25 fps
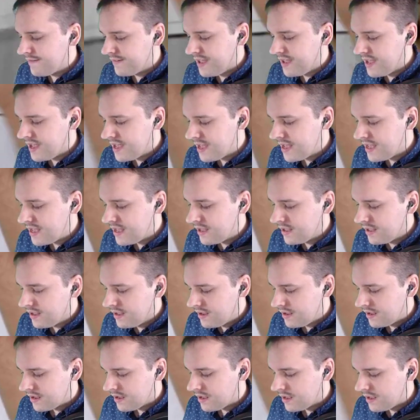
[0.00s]
a
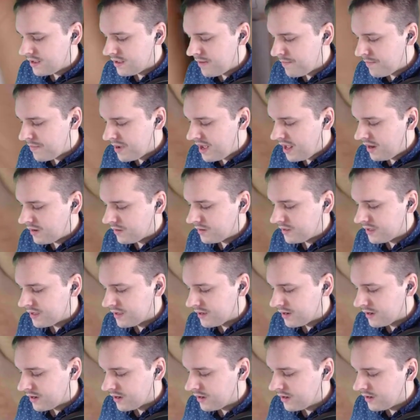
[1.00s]
model
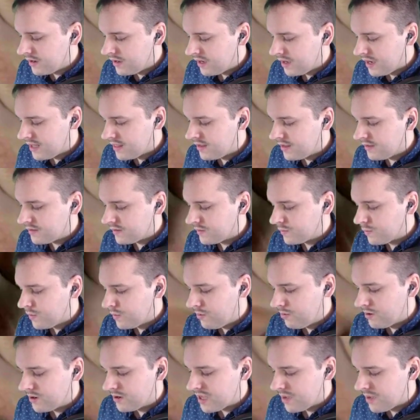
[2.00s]
here, and this is
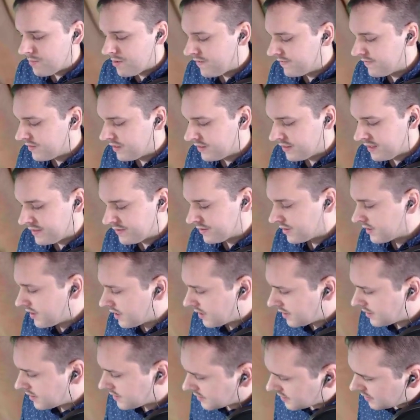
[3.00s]
what would come off the laser
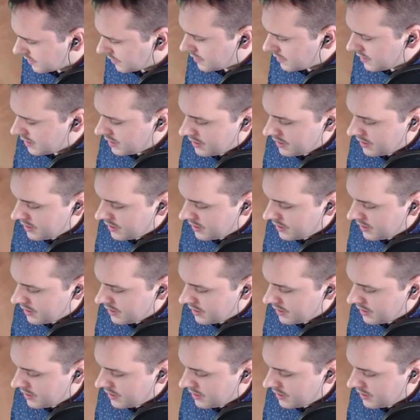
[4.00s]
cutter. So